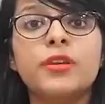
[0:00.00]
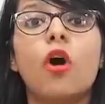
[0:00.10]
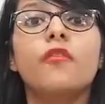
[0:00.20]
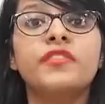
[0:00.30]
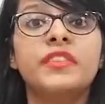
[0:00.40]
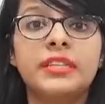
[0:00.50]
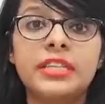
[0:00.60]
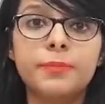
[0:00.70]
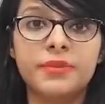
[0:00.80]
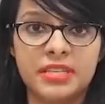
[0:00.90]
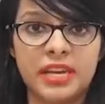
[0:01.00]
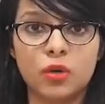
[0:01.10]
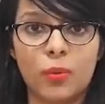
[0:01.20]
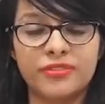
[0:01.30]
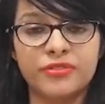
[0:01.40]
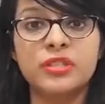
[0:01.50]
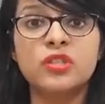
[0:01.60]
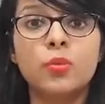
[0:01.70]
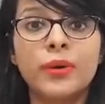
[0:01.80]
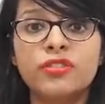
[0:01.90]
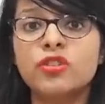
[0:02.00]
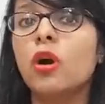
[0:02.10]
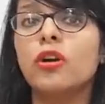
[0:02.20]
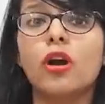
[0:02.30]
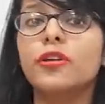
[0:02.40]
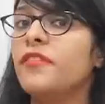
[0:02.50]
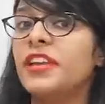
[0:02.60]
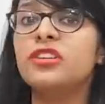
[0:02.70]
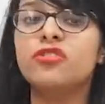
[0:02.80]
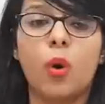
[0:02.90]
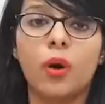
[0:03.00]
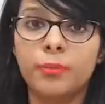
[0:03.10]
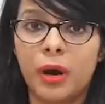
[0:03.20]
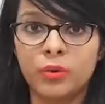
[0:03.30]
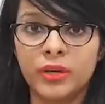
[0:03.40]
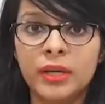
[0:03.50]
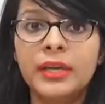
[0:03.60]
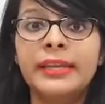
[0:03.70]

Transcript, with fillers: be of 30% questions which you are not very sure about.